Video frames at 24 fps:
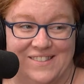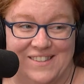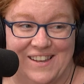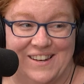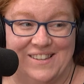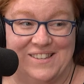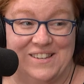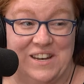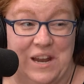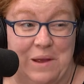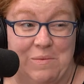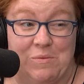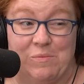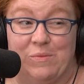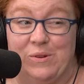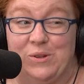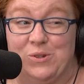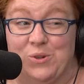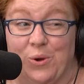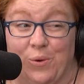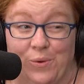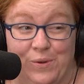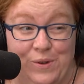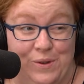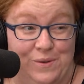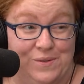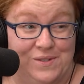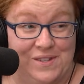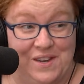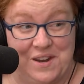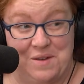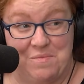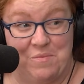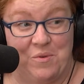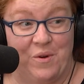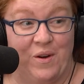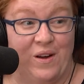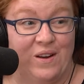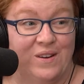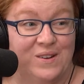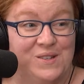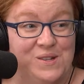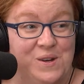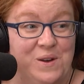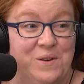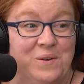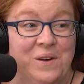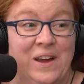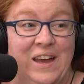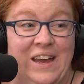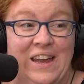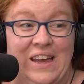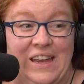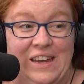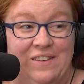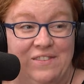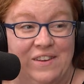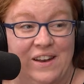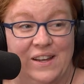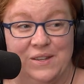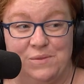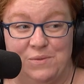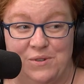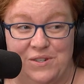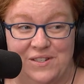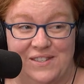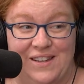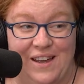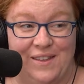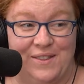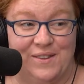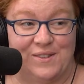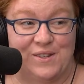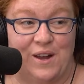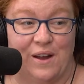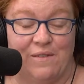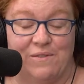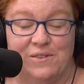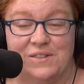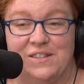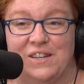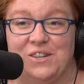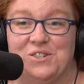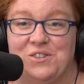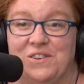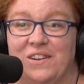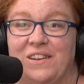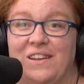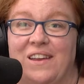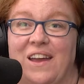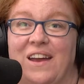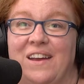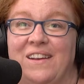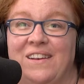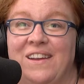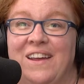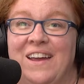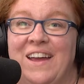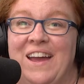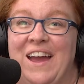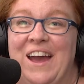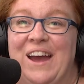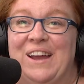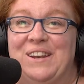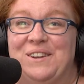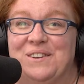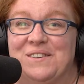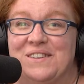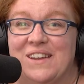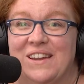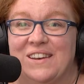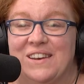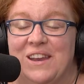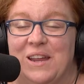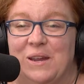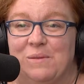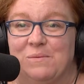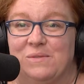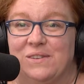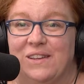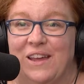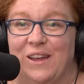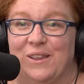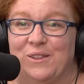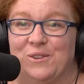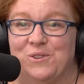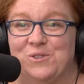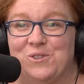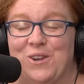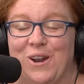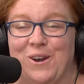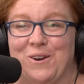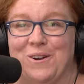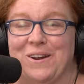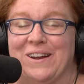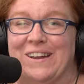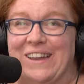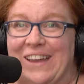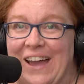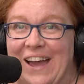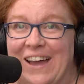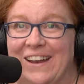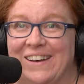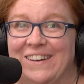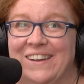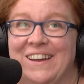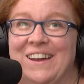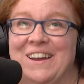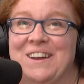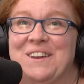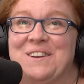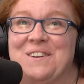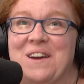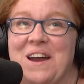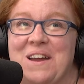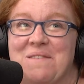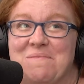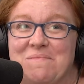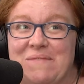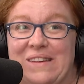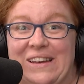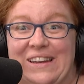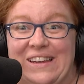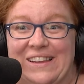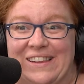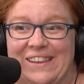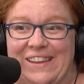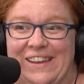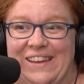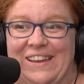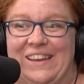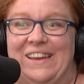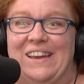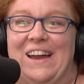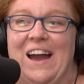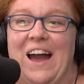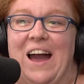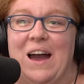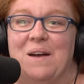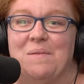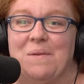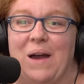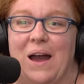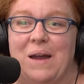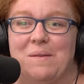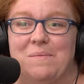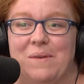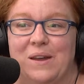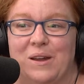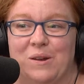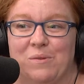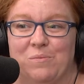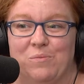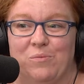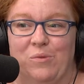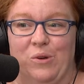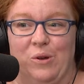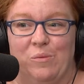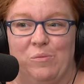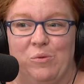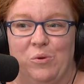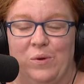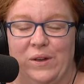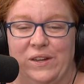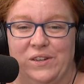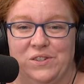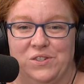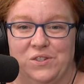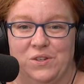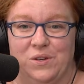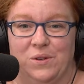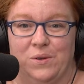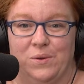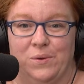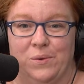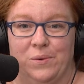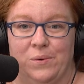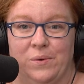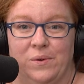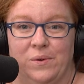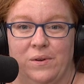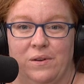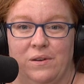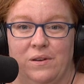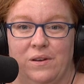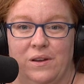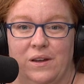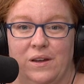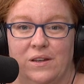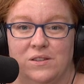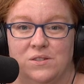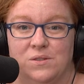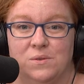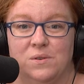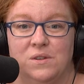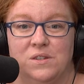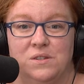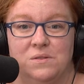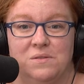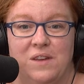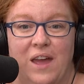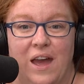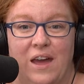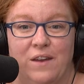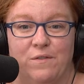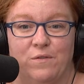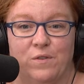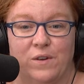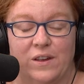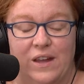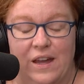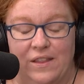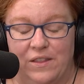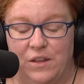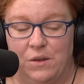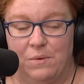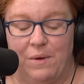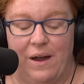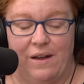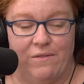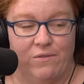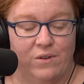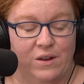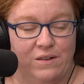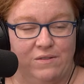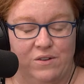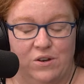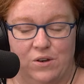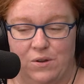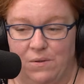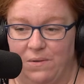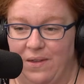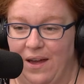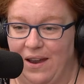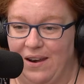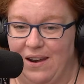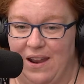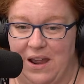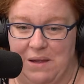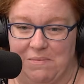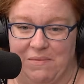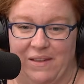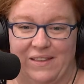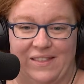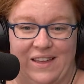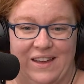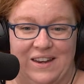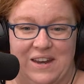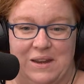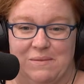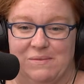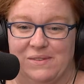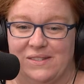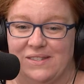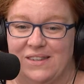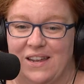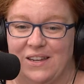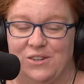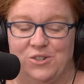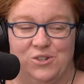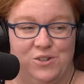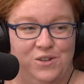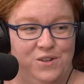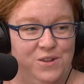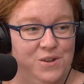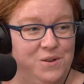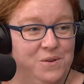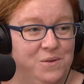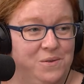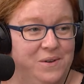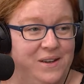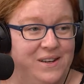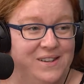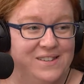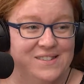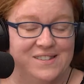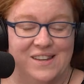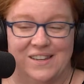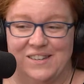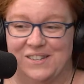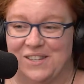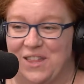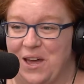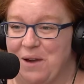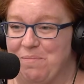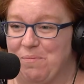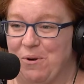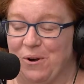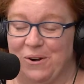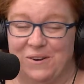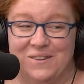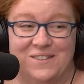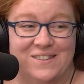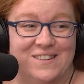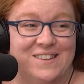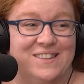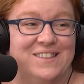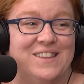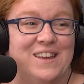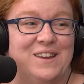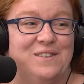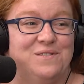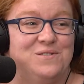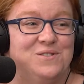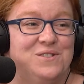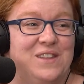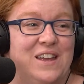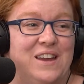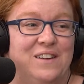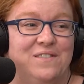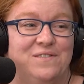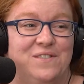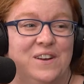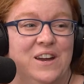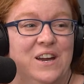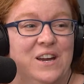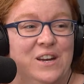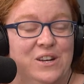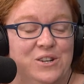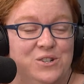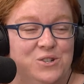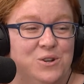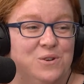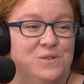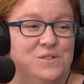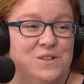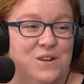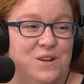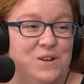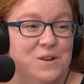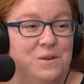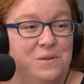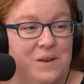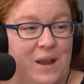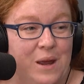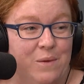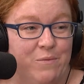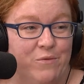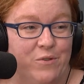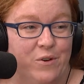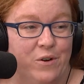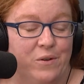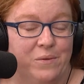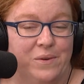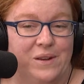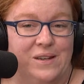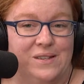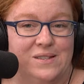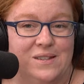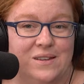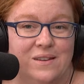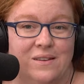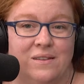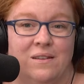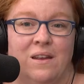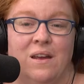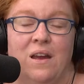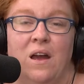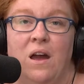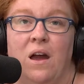That is a name that we don't use anymore. So even as we just had this conversation again, and you dead named Caitlyn Jenner again, I immediately, I make a real point to, as soon as you can, forget that you ever even knew that name. Like, that name is dead to you. It is dead to that person. They have chosen a new name for a reason.